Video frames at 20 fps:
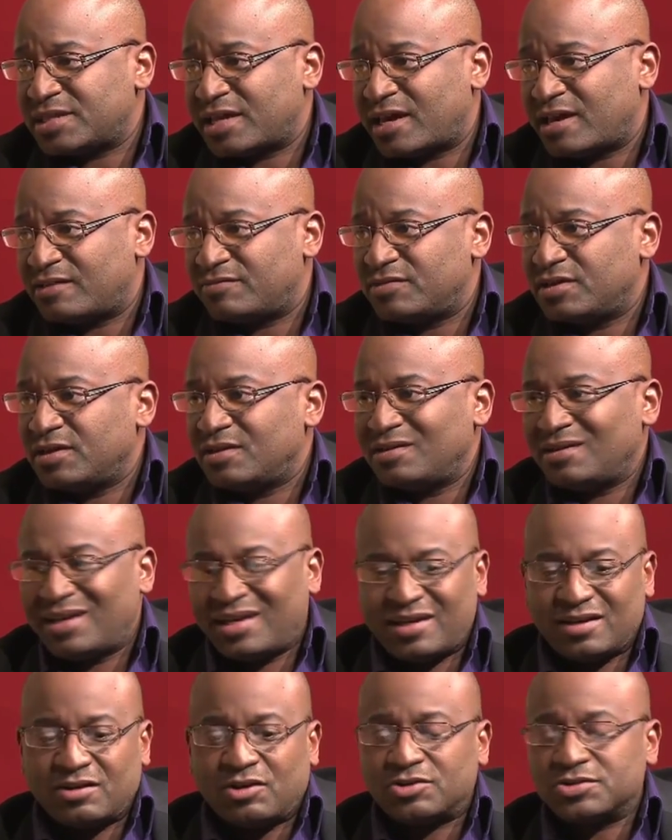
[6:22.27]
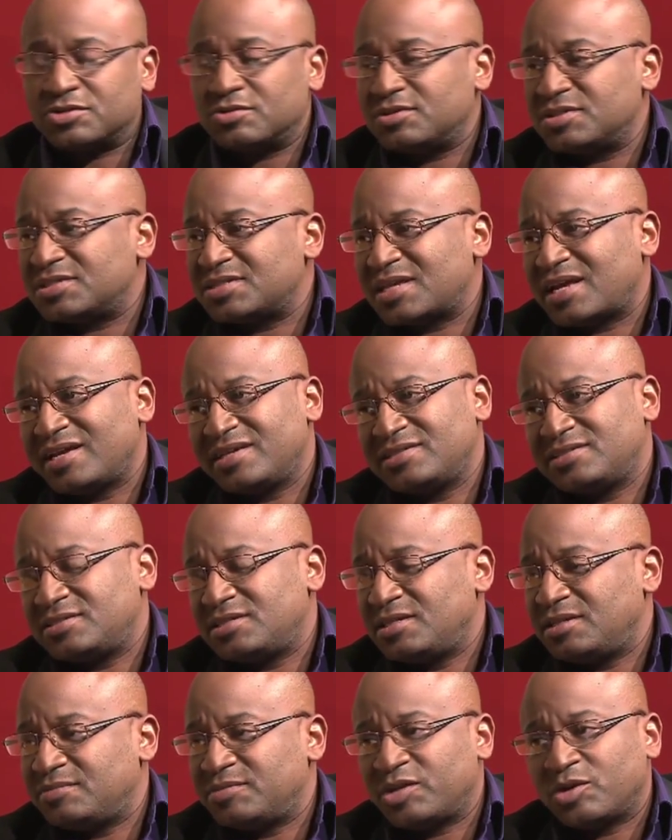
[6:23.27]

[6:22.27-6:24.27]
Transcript: have, and also the science team.